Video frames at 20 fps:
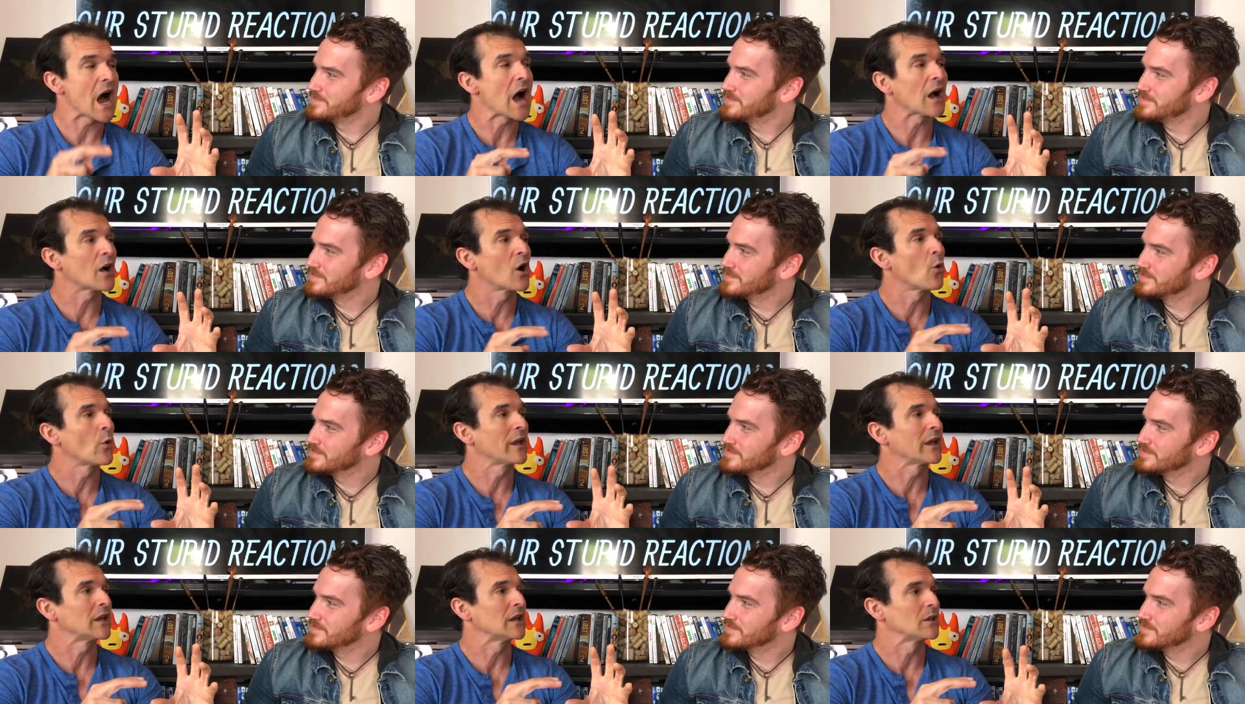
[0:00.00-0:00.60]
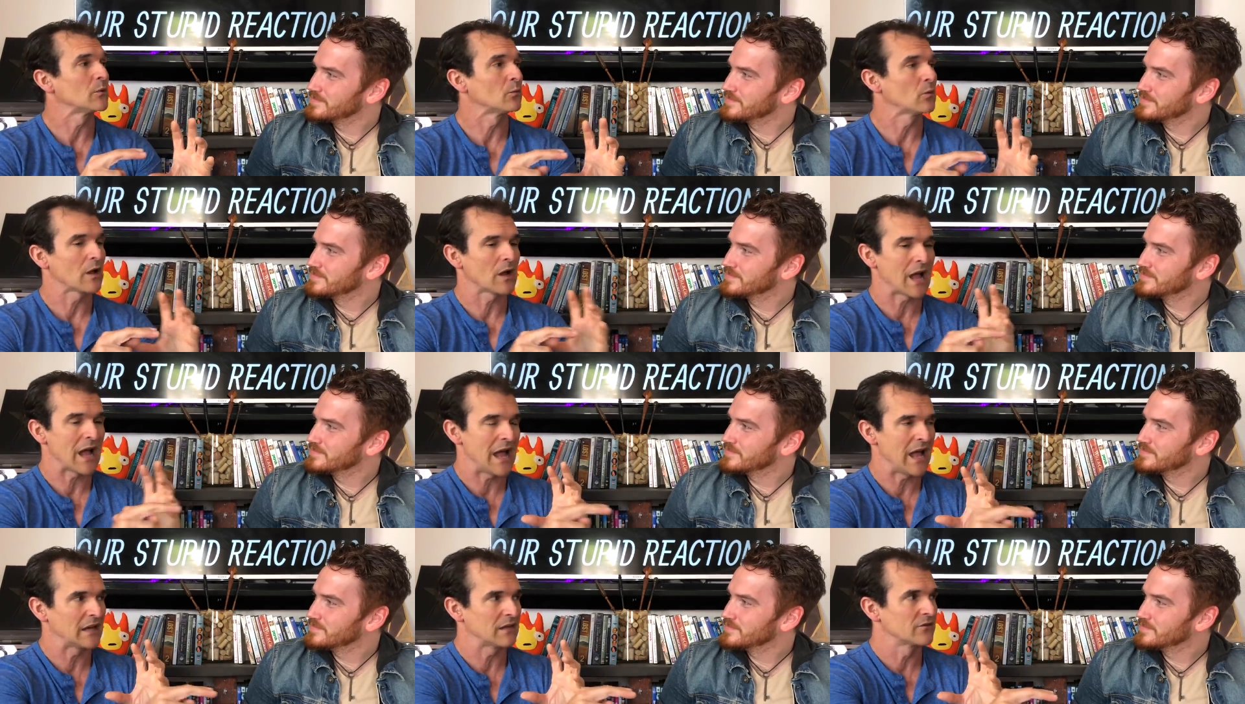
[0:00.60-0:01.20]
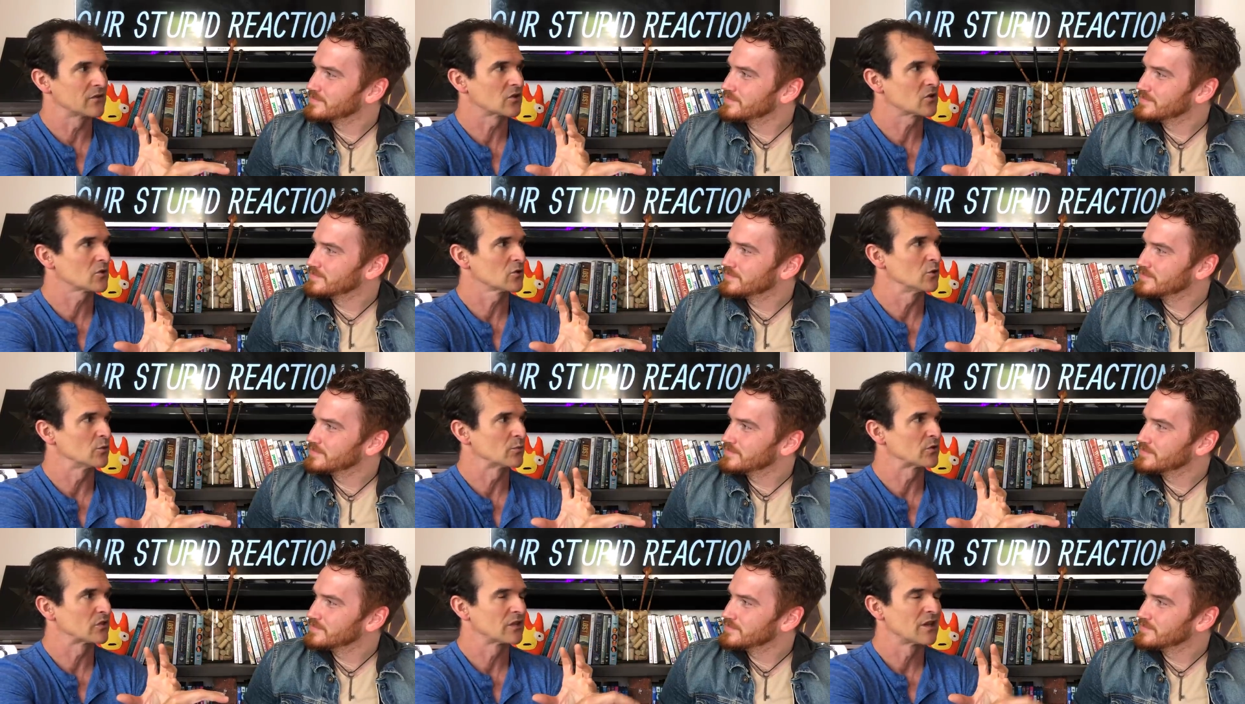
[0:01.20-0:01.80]
Speaker 1: not going in ahead of his
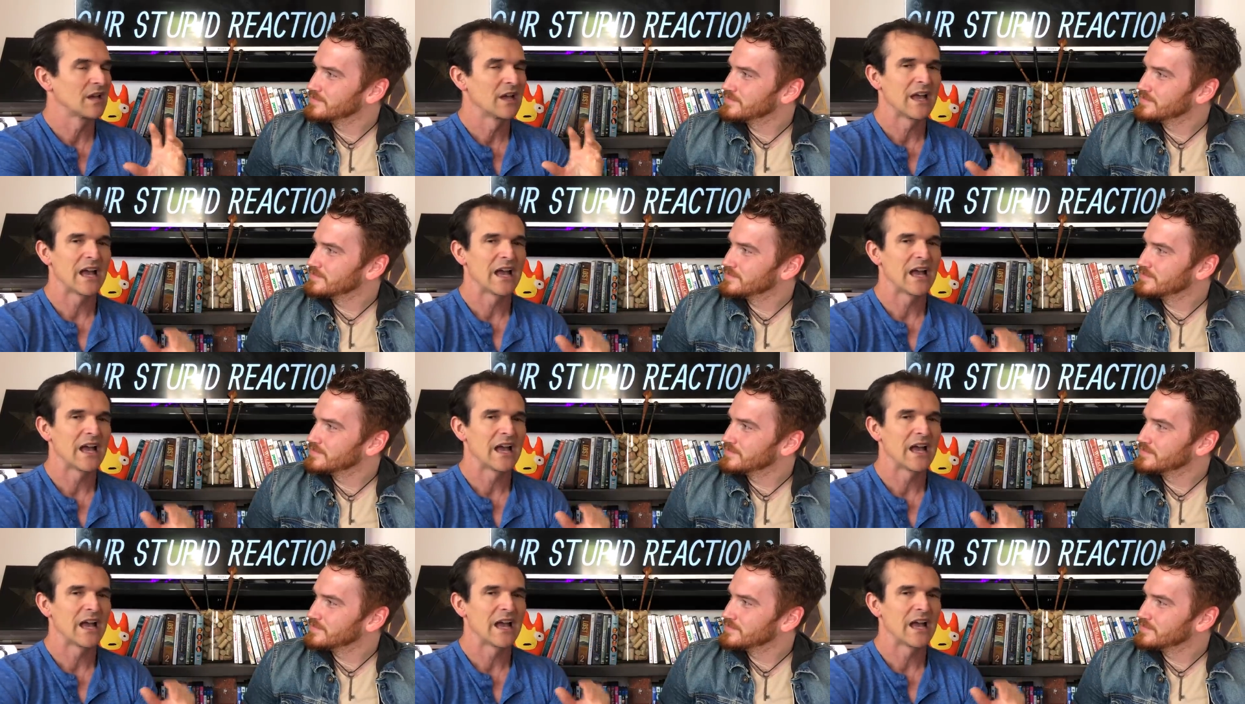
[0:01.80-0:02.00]
troops.